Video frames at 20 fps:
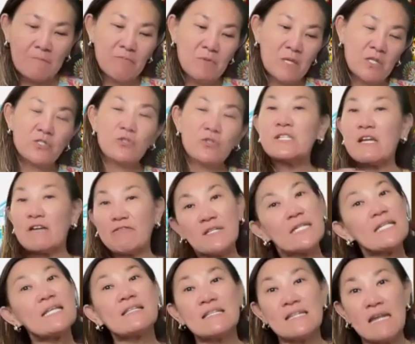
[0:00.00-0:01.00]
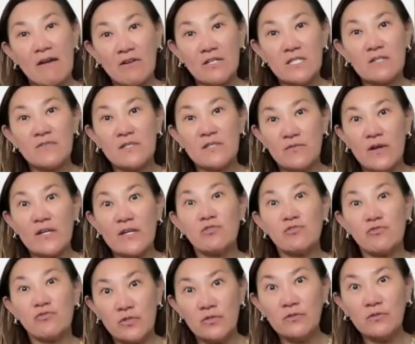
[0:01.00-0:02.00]
So definitely that narrative is very
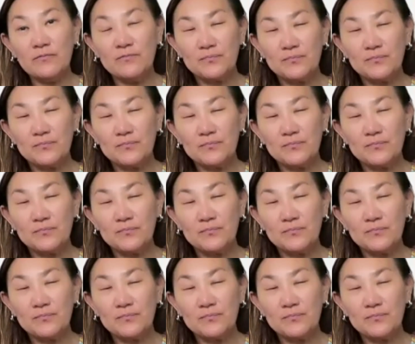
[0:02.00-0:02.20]
true,